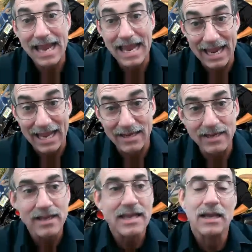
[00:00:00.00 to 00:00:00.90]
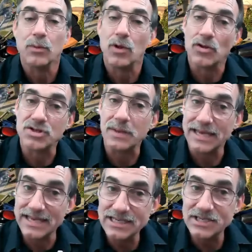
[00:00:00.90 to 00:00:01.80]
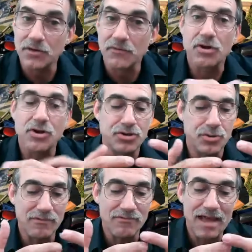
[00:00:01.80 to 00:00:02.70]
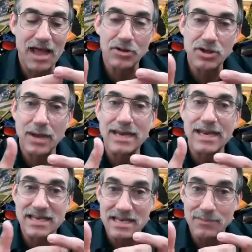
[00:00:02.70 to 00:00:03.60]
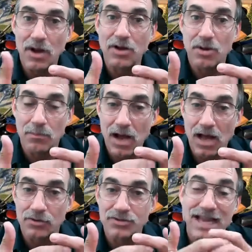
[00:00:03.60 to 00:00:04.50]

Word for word: And it will also be easier for you to evaluate and debug your models.